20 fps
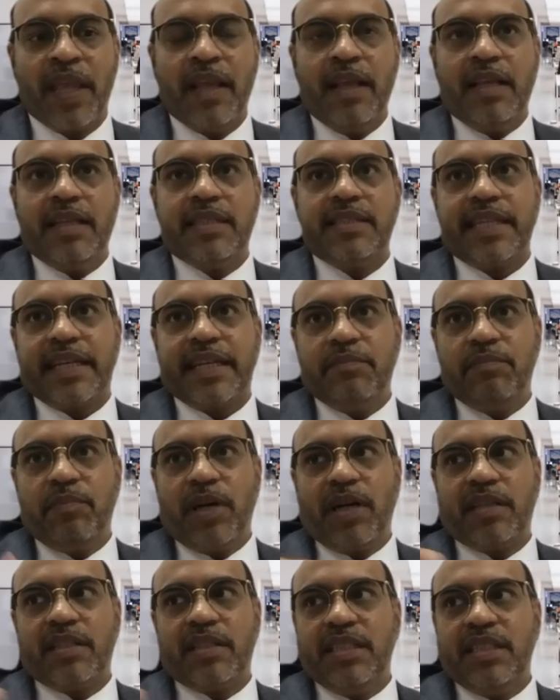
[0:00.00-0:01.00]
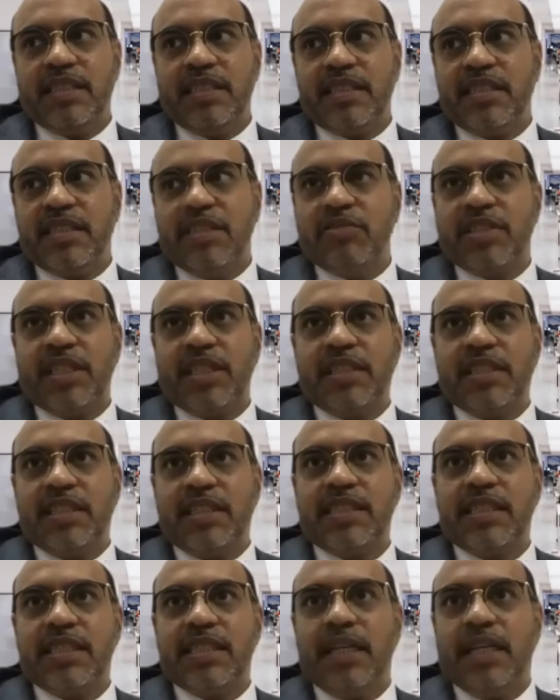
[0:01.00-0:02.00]
Second part is, you said this
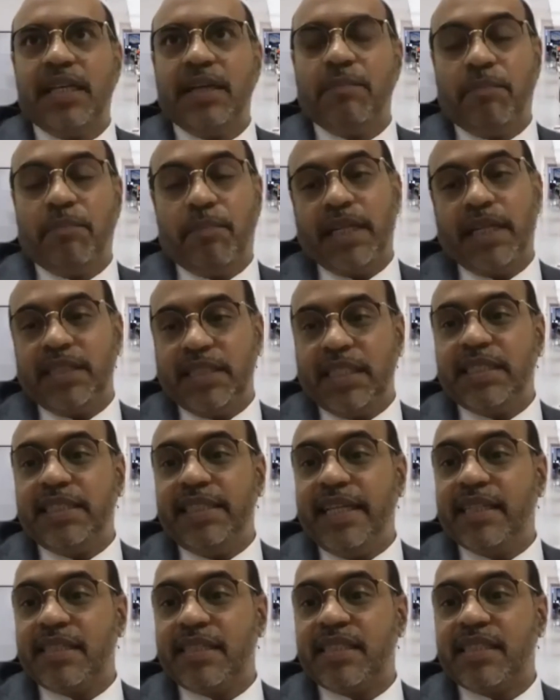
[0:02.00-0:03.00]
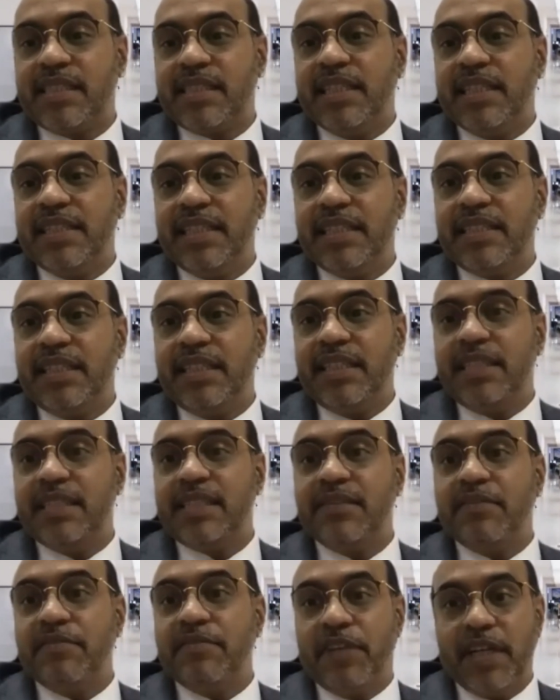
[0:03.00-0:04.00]
budget. Yes, that
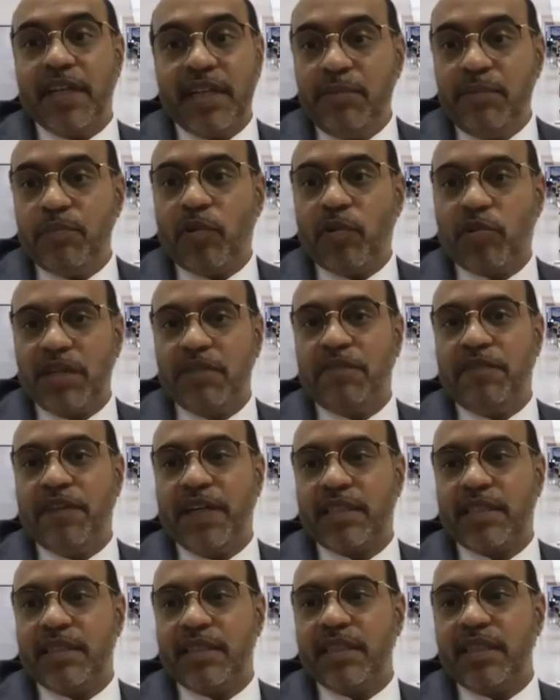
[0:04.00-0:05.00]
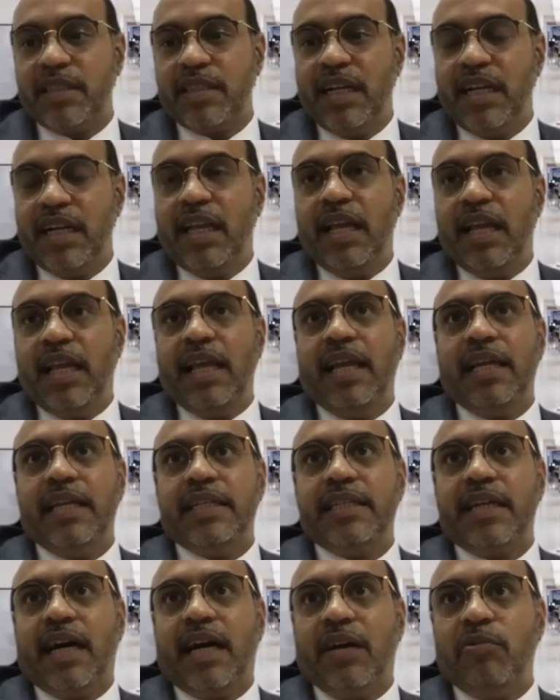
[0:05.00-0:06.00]
is very important factor.
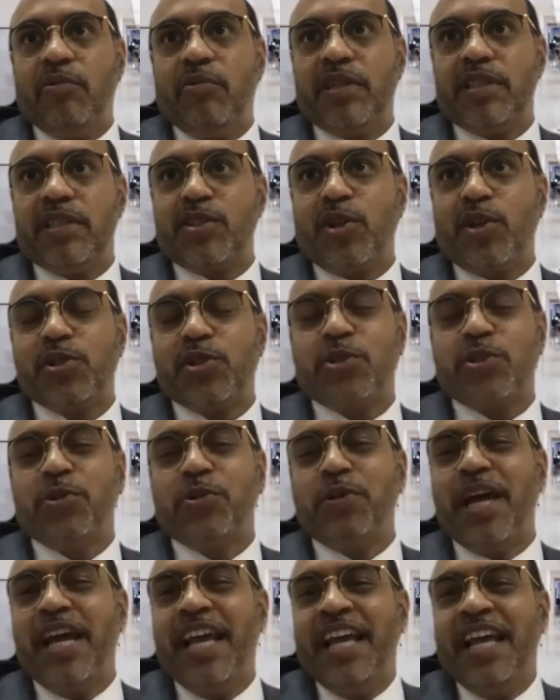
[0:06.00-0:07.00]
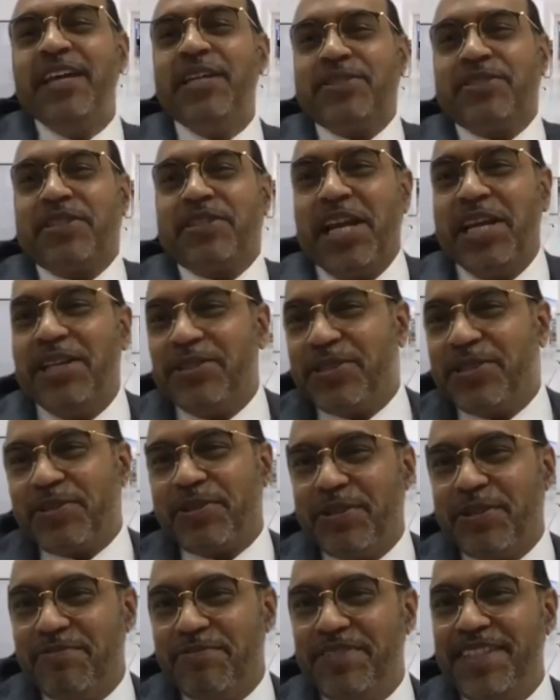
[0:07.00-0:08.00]
And I was also trying to
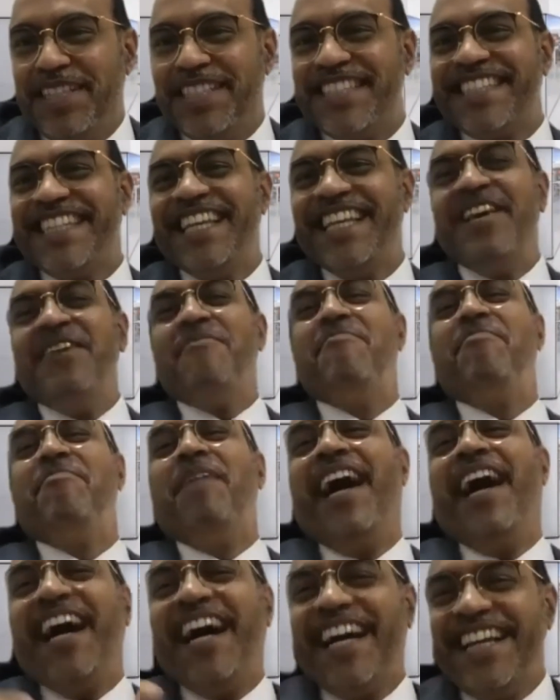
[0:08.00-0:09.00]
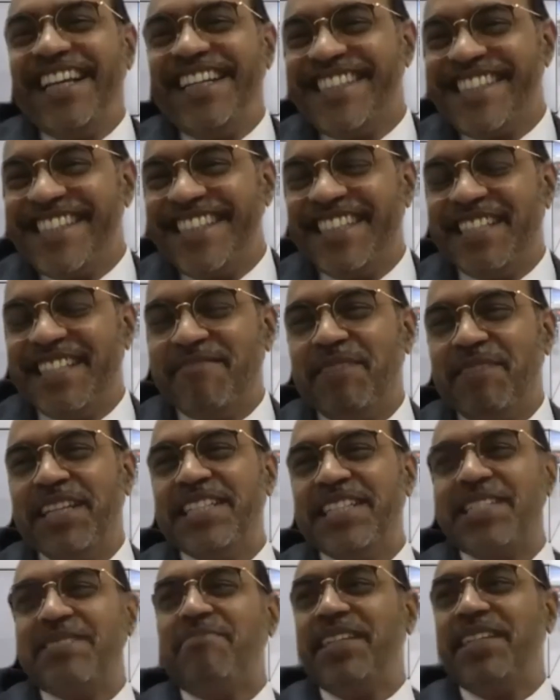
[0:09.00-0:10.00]
convince my senior
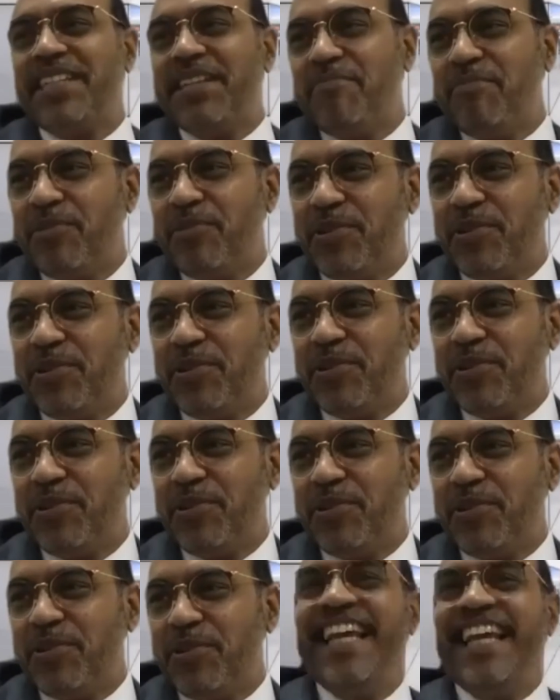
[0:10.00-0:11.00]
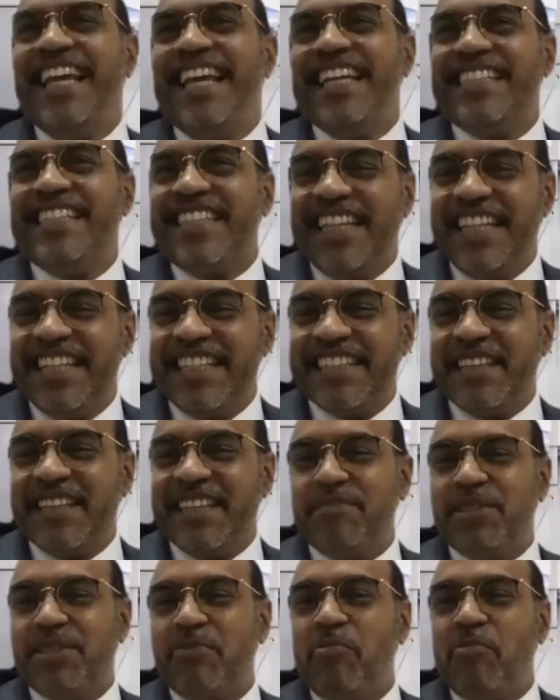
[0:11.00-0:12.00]
management and board and telling
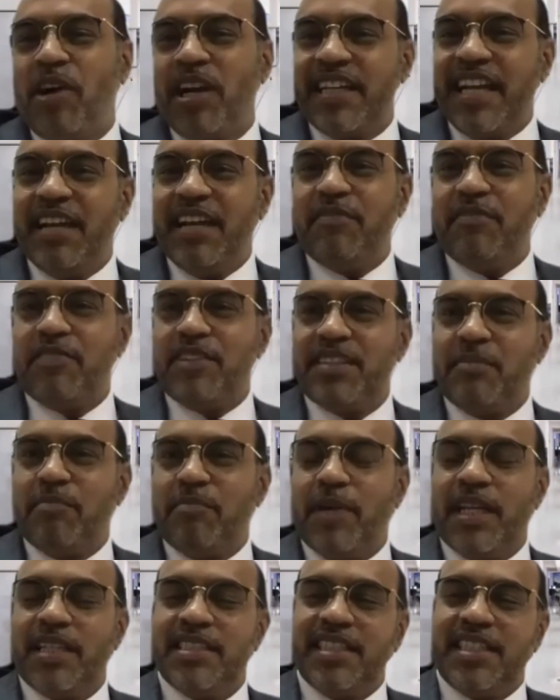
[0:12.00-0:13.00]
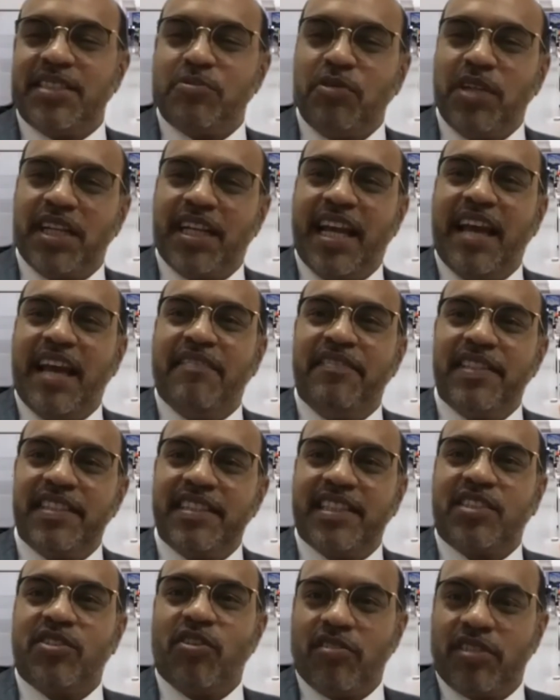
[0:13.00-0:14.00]
them that whatever the budget we are having,
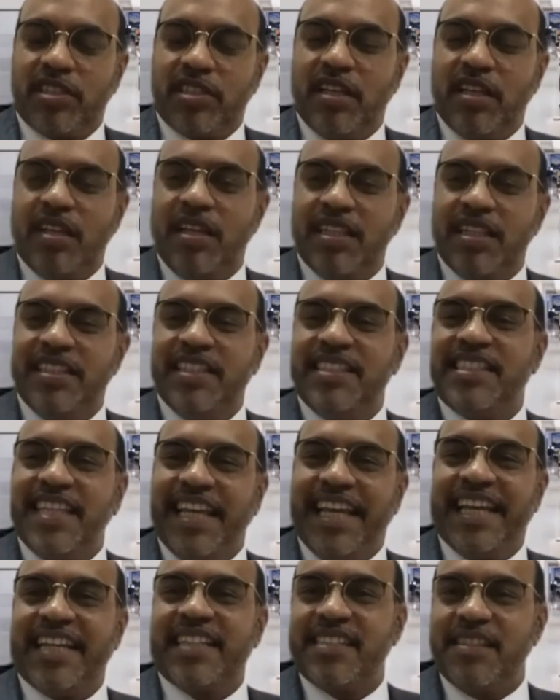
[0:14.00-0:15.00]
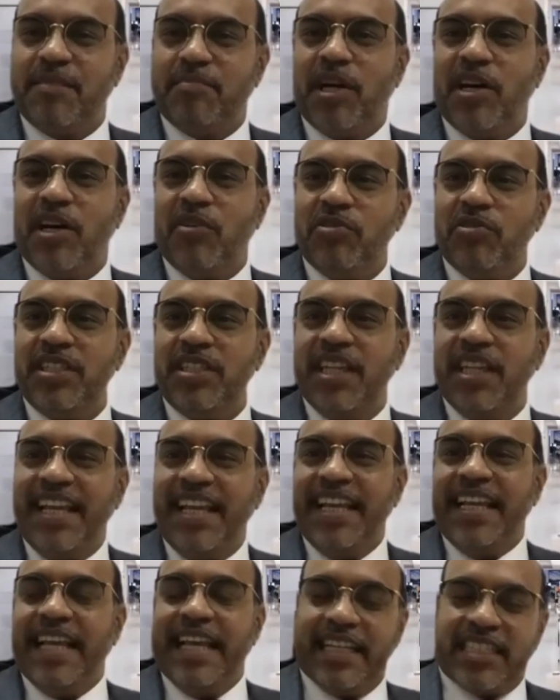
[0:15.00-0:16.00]
the total, this X amount,
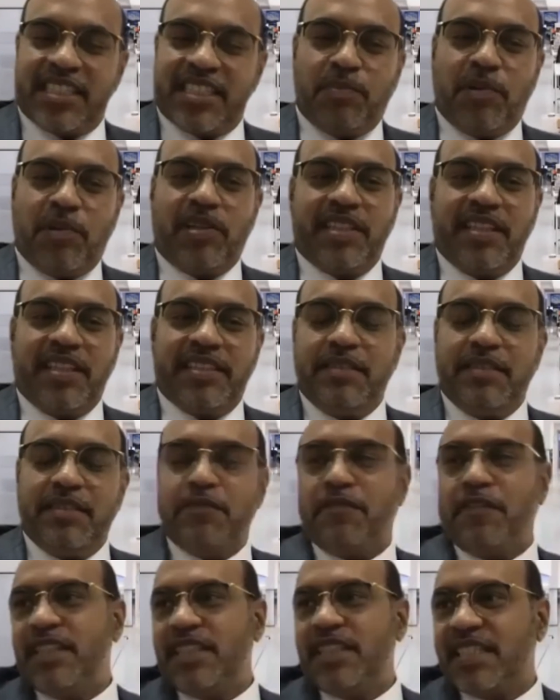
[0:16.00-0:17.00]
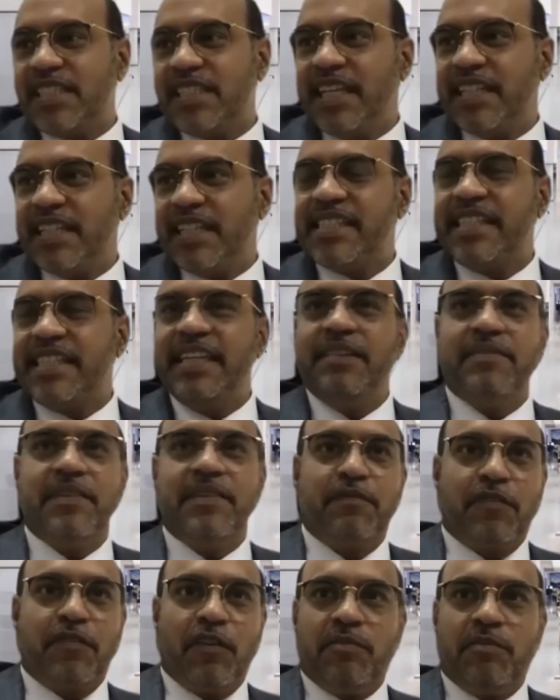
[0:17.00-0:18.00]
as per the different states, even
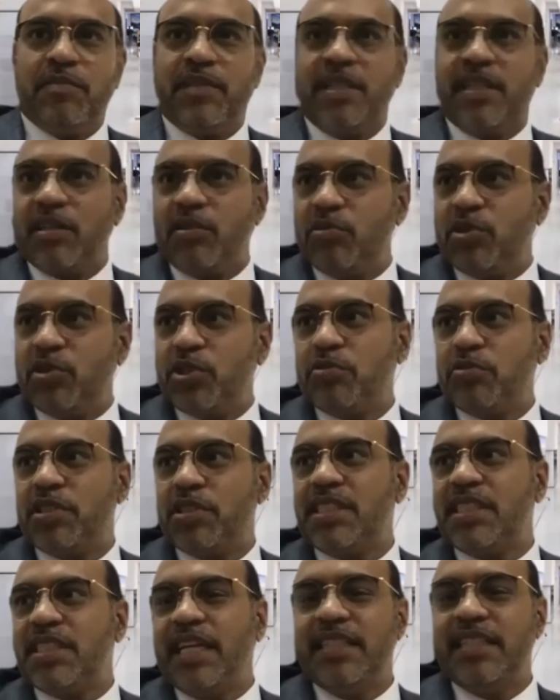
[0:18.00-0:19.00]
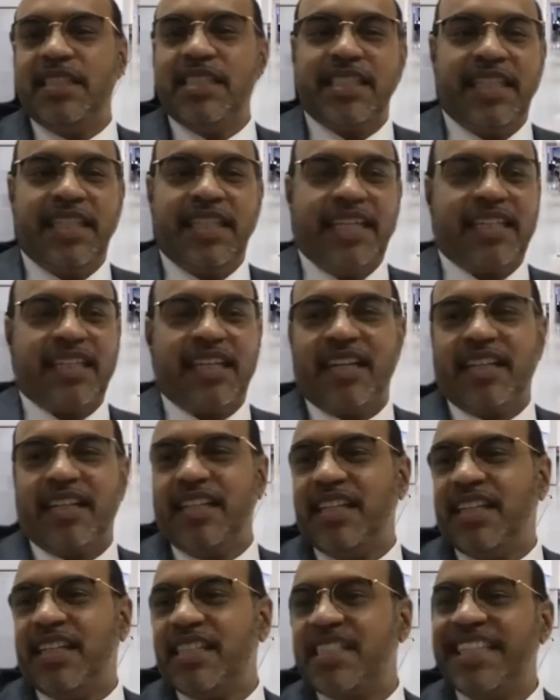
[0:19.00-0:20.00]
from the good sources, IDC and
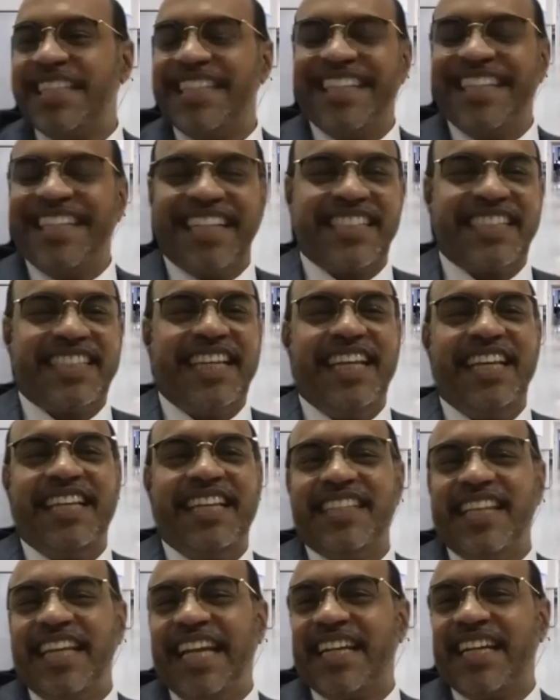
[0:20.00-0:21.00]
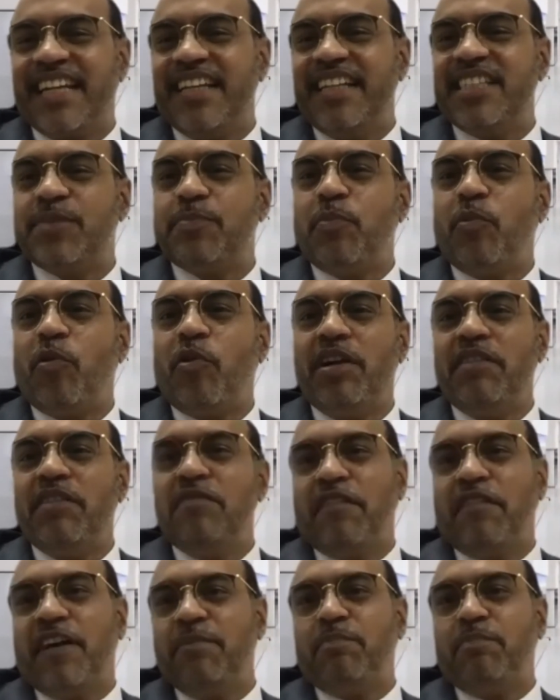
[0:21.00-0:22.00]
Gartner's, they're saying at least
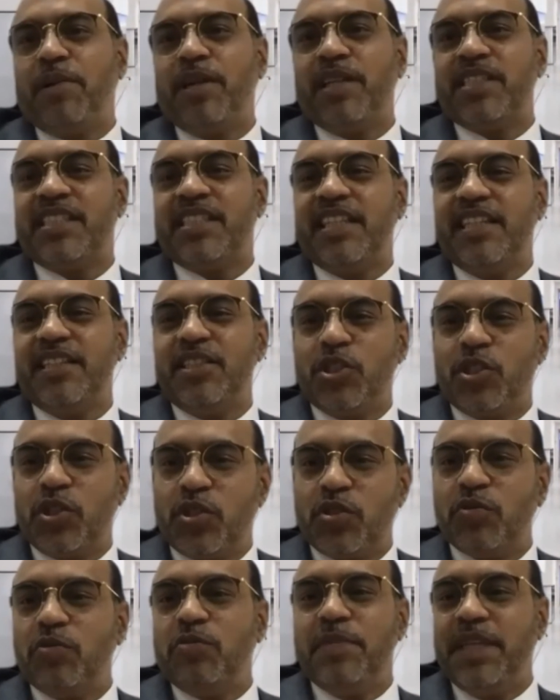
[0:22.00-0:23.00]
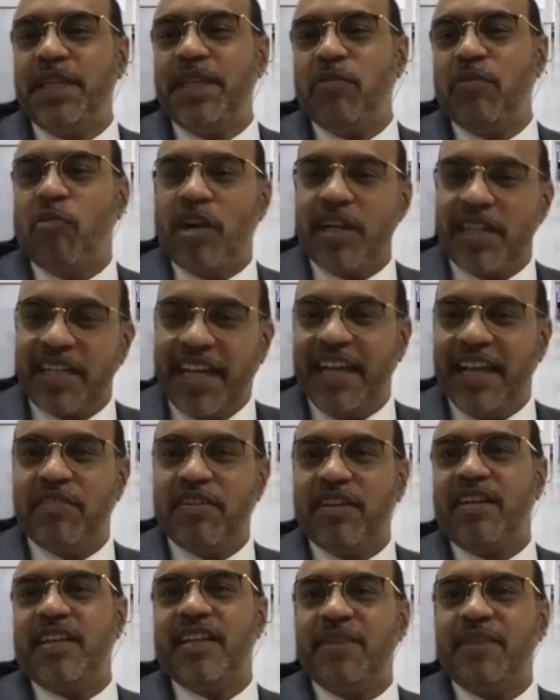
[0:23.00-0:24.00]
0.5% to be,
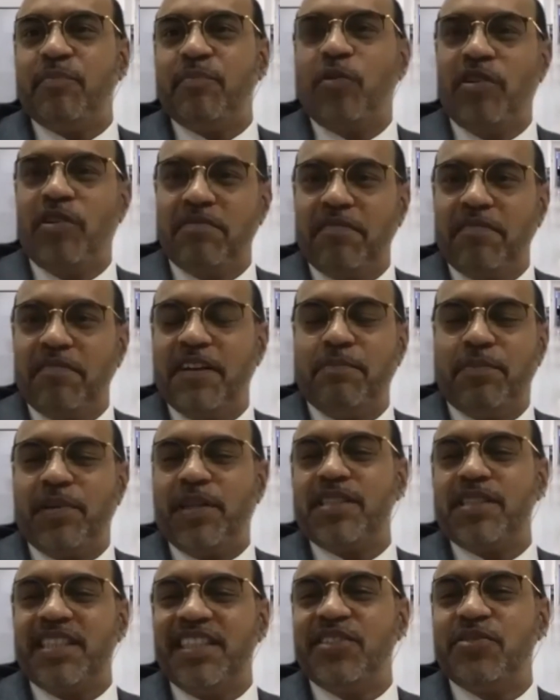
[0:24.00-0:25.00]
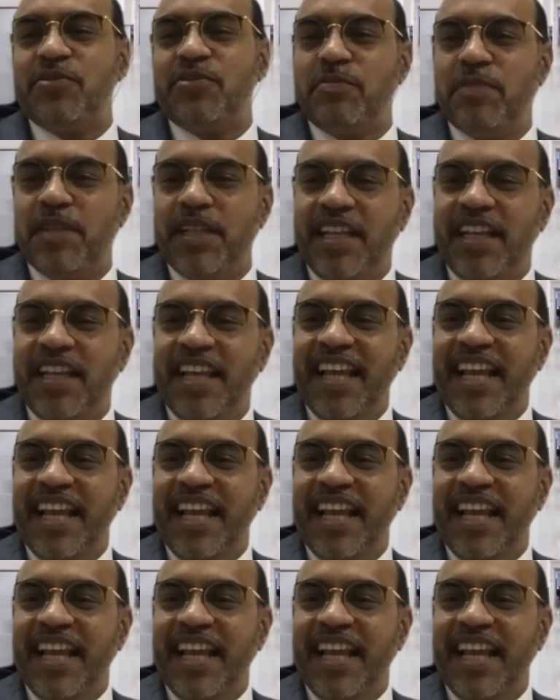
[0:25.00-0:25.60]
whatever, 0.5% to be